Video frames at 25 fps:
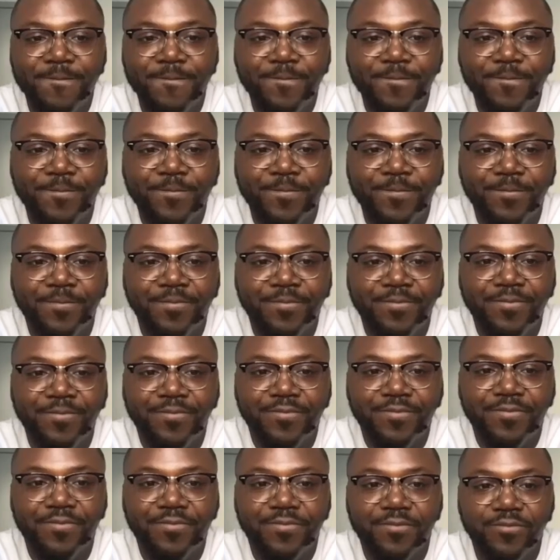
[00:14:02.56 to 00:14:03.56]
adaptable.
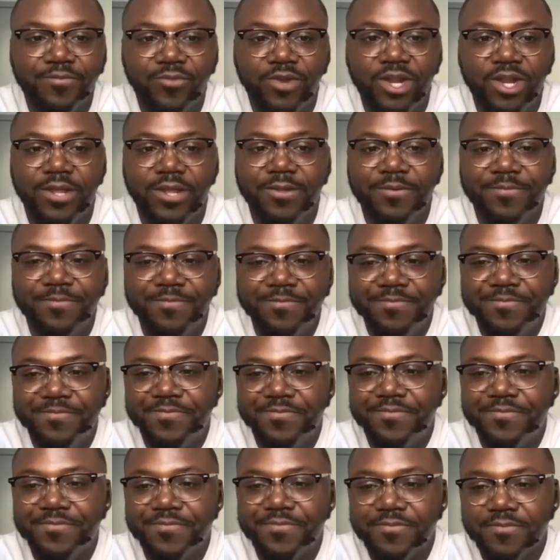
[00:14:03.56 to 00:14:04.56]
And right.
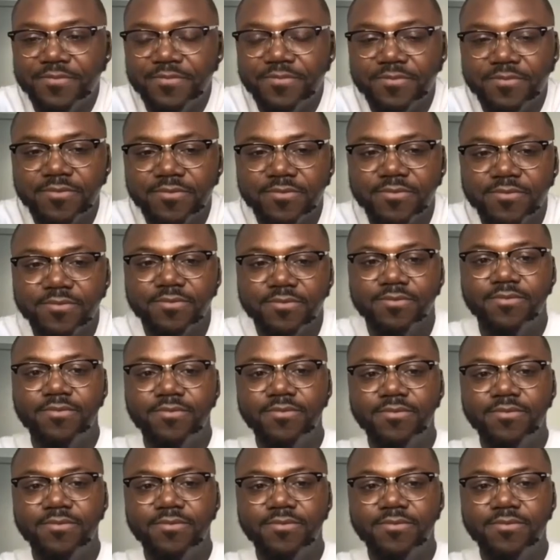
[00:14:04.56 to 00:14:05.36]
I mean,